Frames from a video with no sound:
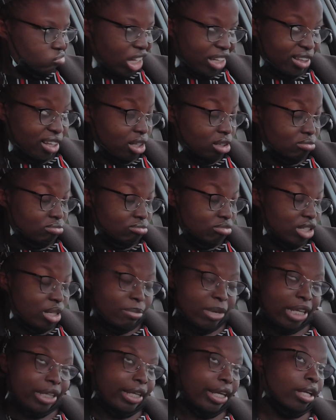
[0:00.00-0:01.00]
I think
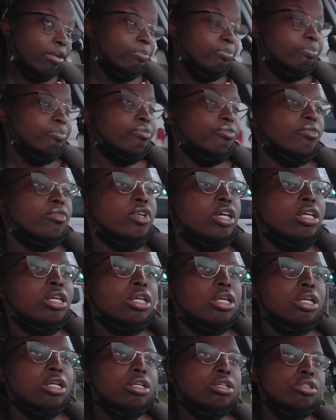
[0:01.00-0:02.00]
something like
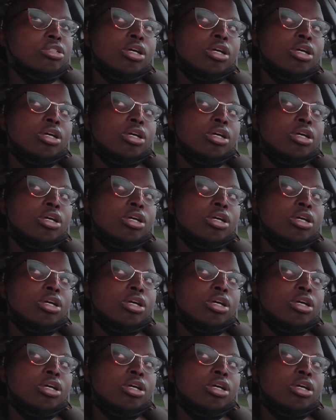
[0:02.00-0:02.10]
that.